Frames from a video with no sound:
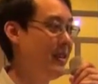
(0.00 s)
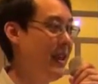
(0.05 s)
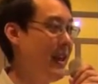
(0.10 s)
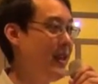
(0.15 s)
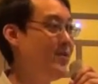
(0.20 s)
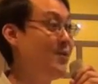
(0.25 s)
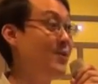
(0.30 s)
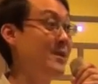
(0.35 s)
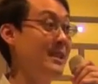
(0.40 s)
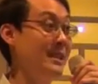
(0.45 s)

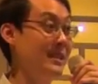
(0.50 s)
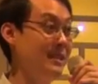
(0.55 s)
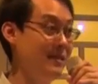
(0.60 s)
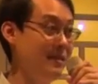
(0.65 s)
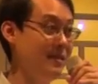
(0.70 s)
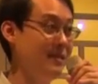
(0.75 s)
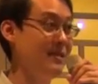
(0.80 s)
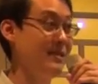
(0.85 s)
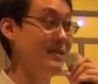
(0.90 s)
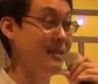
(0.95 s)

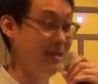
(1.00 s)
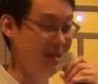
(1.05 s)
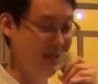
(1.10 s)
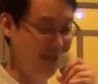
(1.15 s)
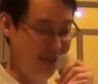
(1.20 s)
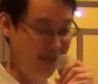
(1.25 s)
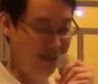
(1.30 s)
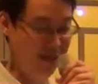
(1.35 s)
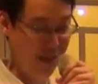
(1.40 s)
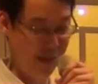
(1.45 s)
advocated the
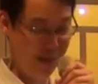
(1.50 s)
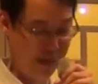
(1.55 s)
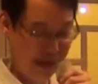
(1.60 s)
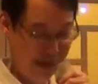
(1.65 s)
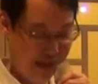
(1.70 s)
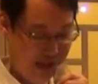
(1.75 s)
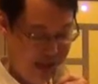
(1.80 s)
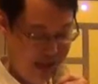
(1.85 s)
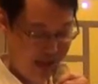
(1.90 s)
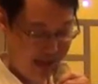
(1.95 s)
He
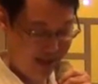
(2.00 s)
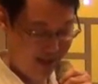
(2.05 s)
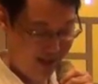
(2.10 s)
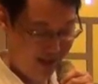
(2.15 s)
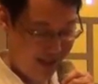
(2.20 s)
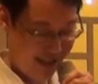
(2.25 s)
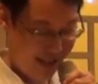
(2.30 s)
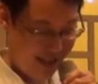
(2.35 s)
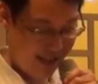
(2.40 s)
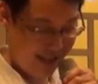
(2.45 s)
strategy. And
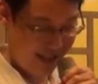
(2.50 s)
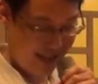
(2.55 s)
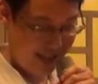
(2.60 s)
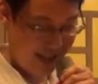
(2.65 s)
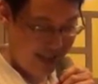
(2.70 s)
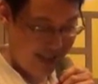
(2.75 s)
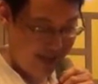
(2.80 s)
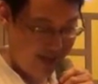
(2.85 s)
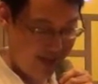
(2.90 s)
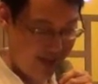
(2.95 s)
what is
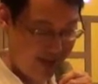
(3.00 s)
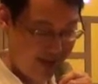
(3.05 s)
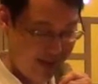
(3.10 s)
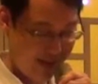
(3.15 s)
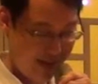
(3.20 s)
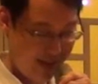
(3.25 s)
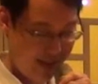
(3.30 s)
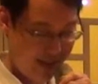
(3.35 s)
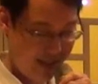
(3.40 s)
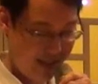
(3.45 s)
that
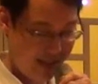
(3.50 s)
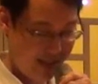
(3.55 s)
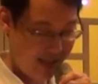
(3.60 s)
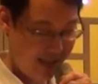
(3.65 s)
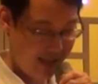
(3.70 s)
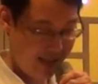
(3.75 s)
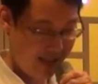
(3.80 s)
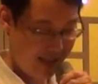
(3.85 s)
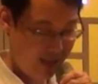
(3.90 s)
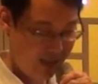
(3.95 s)
about?
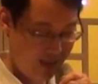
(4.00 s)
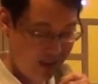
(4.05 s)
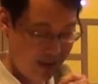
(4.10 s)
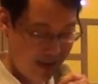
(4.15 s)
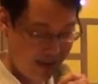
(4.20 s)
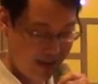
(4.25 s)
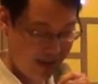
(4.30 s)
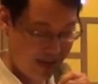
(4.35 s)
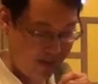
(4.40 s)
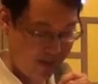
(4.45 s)
I
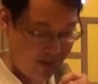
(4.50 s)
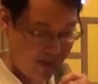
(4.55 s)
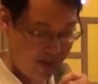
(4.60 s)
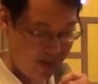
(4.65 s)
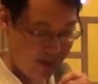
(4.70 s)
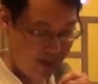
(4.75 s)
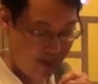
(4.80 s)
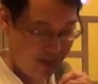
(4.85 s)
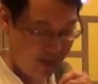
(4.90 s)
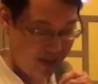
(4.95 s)
will come
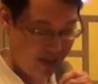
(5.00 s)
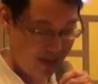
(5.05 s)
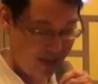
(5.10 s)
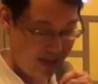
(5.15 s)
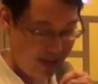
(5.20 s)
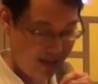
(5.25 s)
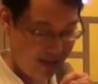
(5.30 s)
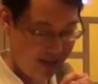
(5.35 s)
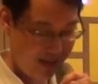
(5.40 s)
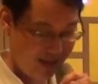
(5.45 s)
into
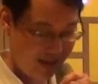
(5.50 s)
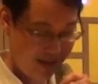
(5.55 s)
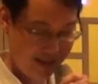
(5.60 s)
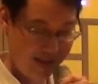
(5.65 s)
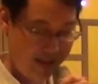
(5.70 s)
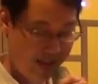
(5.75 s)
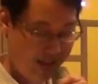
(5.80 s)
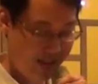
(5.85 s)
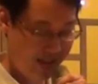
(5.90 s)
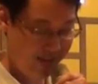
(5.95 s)
this.
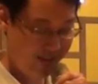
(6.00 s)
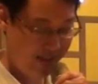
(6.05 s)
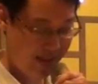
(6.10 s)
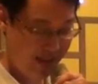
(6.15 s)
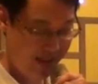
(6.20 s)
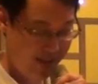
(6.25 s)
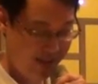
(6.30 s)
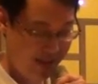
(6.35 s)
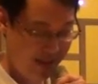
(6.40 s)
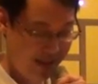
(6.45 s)
I think I have
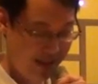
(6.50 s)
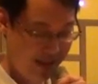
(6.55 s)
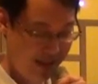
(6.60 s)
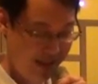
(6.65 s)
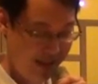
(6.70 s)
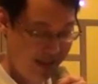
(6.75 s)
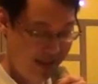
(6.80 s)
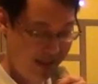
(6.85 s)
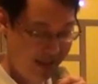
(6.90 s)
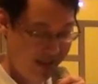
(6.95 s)
covered
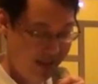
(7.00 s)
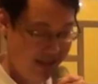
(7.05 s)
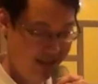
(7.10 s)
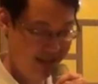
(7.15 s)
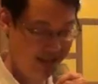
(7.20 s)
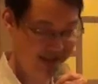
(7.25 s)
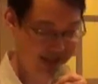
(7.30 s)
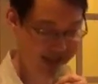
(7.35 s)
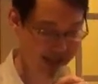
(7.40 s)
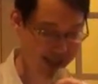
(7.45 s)
this.
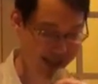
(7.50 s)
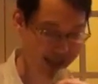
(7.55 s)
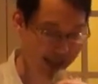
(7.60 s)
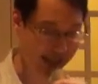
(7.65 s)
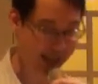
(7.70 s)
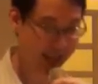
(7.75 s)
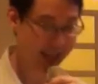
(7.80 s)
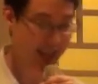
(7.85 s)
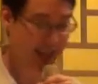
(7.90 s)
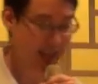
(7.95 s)
Yes, okay.
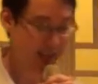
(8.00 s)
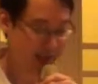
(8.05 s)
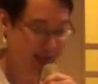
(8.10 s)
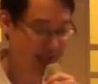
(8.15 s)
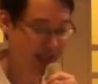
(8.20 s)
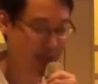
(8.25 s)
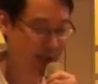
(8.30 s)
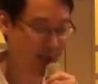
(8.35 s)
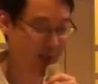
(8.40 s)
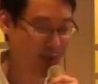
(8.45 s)
So
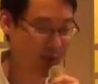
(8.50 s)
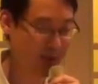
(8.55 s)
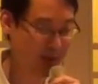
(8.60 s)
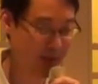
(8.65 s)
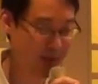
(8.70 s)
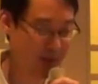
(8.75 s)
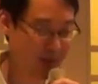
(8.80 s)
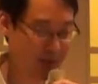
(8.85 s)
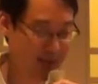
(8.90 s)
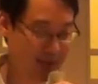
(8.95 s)
this is what
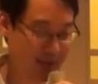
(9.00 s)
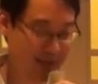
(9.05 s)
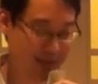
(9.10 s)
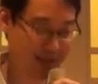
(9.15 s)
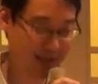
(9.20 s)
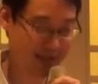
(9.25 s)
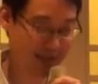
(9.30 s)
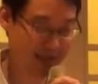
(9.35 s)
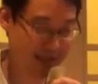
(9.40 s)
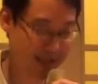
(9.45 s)
Liu Jing
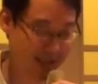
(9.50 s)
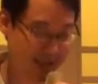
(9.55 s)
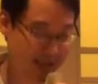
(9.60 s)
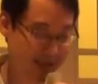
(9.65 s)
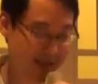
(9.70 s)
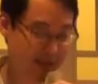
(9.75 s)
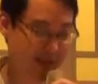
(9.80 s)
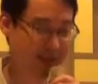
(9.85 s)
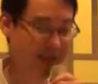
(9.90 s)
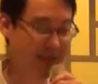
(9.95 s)

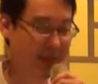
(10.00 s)
suggested.